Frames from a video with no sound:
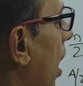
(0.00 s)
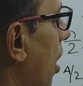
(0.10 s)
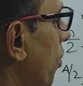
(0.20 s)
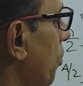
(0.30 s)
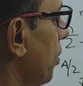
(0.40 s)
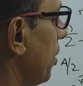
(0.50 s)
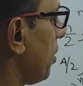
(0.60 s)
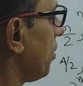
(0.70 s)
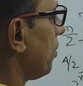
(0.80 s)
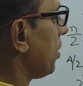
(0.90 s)
how
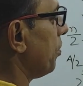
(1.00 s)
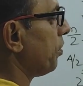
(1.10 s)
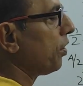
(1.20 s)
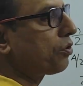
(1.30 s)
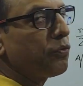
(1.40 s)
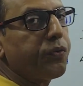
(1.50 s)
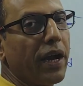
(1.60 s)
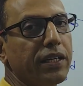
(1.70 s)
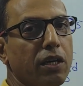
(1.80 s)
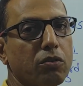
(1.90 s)
you need to
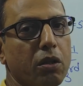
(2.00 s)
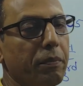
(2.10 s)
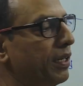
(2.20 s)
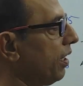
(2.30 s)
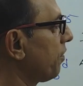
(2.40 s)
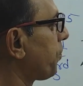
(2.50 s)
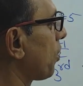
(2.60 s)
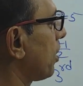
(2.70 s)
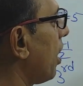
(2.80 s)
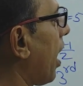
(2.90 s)
find out the median
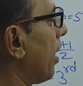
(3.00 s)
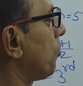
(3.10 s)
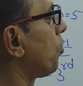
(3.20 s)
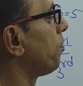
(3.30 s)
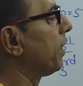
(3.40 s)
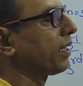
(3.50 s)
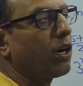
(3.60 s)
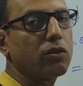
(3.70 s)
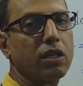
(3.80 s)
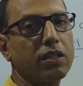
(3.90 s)
for the ungrouped
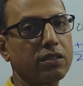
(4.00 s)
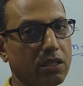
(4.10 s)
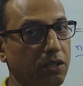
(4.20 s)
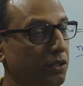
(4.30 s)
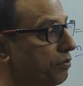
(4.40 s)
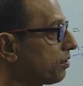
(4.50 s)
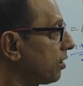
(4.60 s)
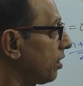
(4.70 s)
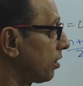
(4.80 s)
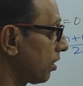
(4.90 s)
data or the discontinuous
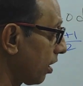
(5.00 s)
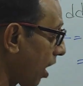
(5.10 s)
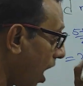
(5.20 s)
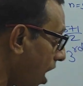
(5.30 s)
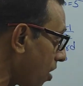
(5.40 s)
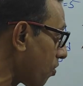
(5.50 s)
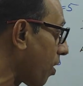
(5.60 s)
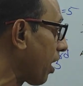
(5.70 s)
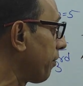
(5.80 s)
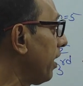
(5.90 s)
data.
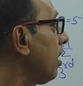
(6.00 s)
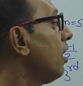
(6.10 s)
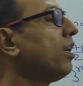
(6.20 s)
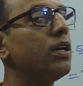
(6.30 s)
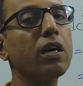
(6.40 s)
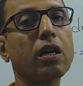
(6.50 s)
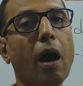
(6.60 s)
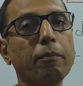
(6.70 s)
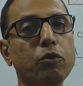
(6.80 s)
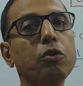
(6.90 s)
Now I will
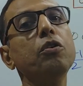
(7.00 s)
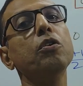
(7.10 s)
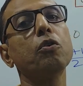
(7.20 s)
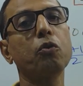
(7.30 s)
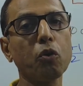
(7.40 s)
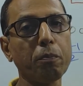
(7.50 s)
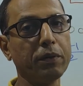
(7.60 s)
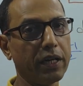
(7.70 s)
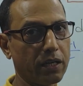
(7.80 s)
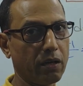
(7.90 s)
come to
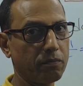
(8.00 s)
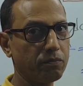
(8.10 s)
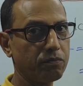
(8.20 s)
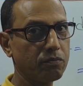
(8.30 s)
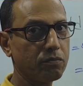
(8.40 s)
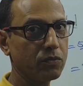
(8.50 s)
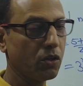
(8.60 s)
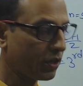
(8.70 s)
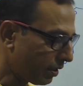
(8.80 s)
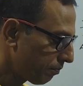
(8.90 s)
group data.
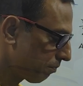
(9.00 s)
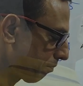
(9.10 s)
Okay.